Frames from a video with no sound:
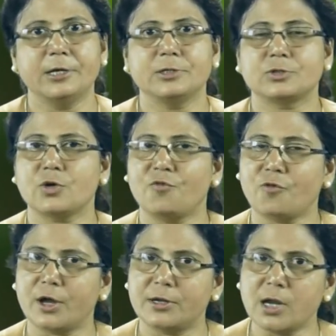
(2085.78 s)
So,
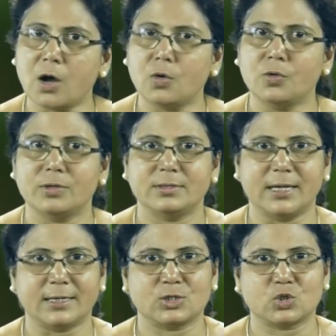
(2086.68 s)
for now,
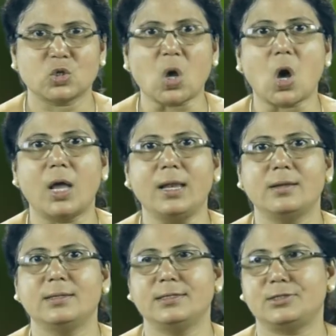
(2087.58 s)
that's all.
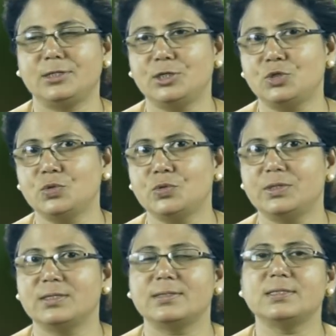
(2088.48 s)
Stay tuned.
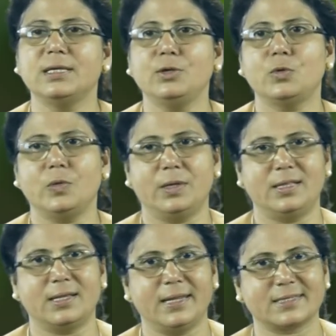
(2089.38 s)
See you in
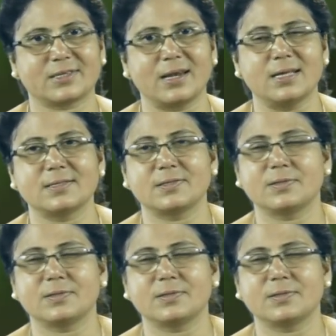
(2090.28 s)
the next class.